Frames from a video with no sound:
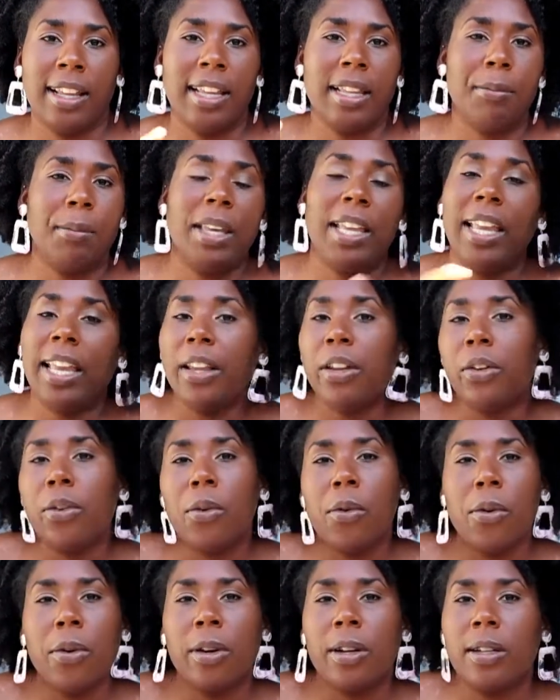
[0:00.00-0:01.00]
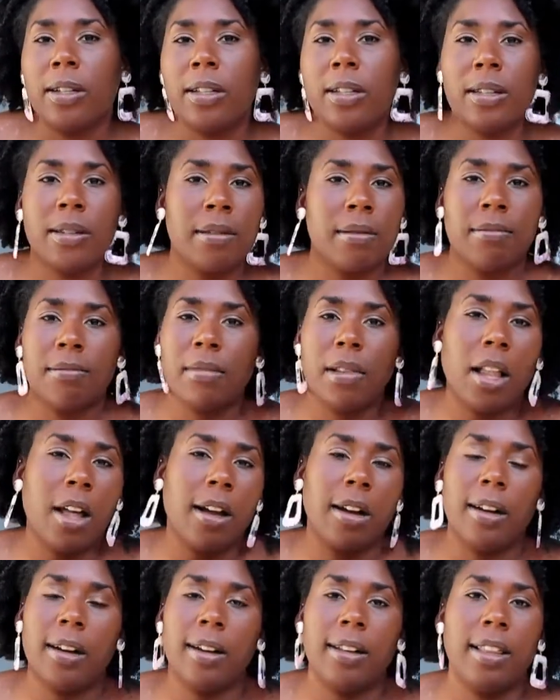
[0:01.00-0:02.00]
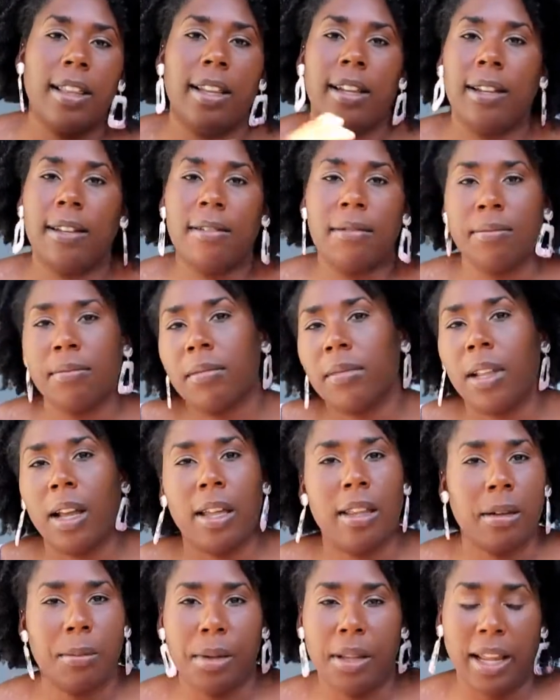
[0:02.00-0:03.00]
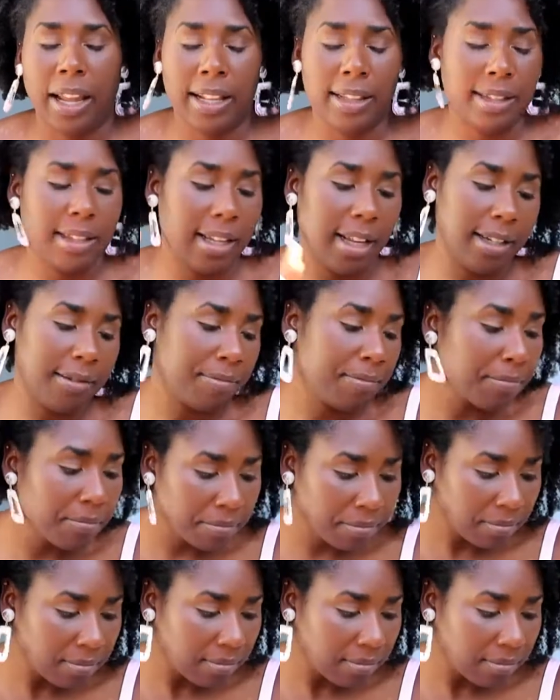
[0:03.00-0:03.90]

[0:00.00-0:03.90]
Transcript: can be indoors longer than other plants, and